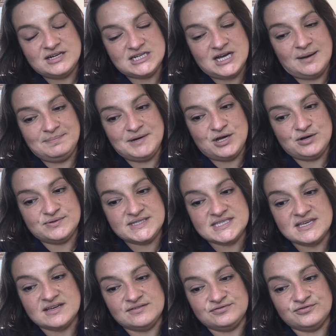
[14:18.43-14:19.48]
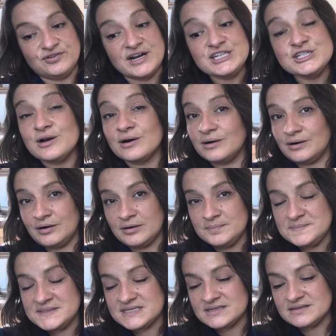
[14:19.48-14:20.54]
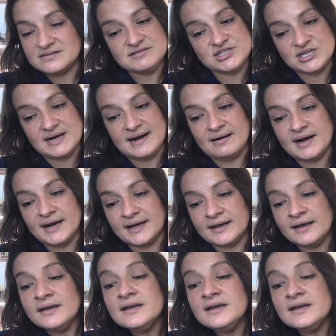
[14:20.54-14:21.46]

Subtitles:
Top notes: fresh herbs, generic,